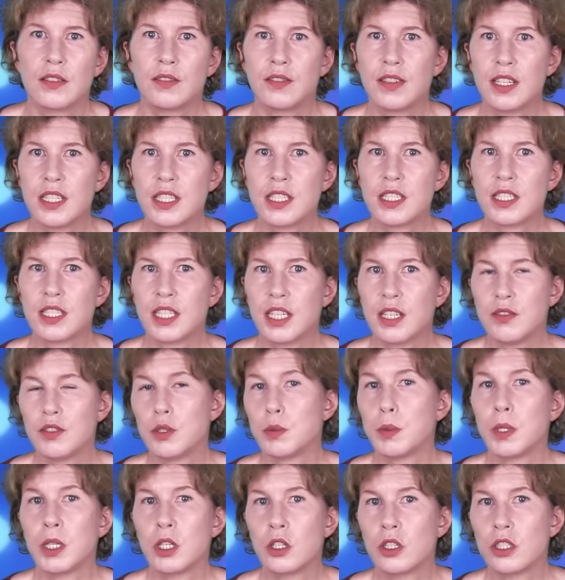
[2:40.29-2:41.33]
This gives
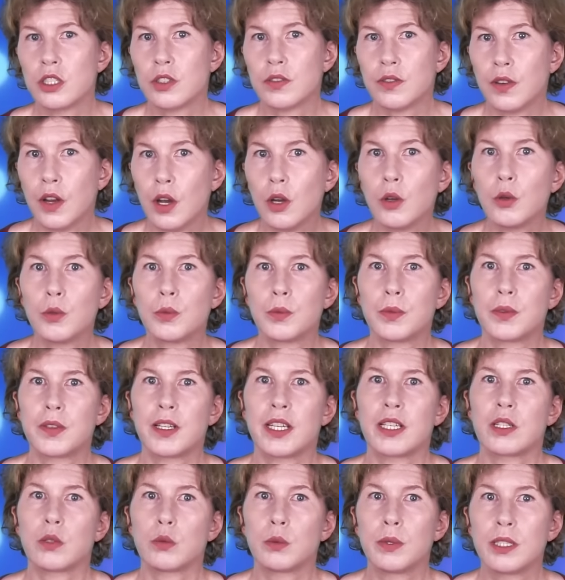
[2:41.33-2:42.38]
me a lot of hope
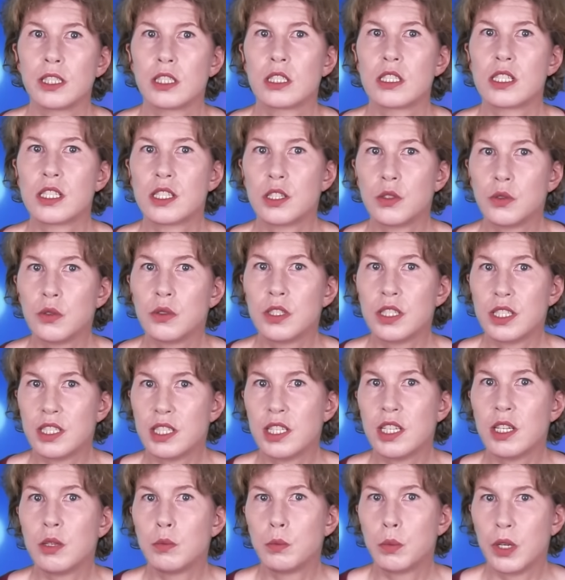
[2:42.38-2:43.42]
that we'll soon
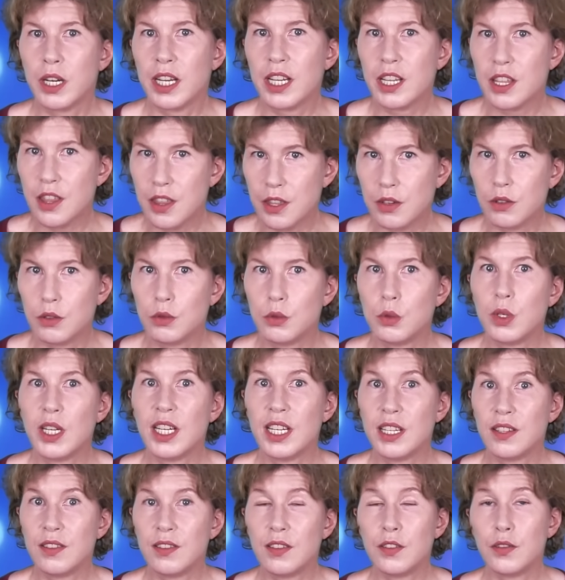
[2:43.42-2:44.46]
see a breakthrough
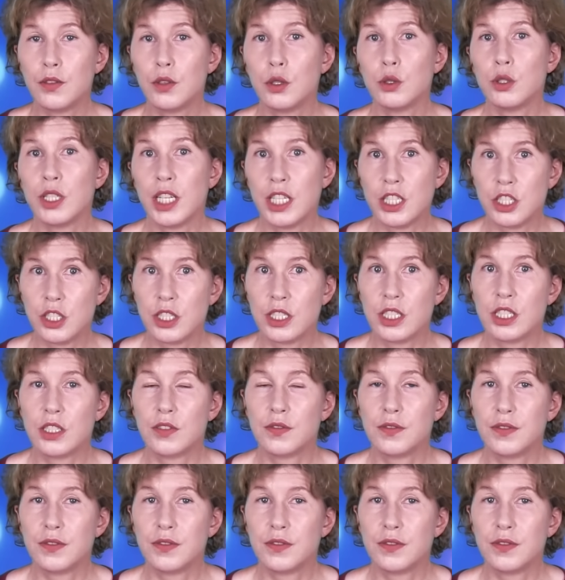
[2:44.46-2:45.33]
in the foundations of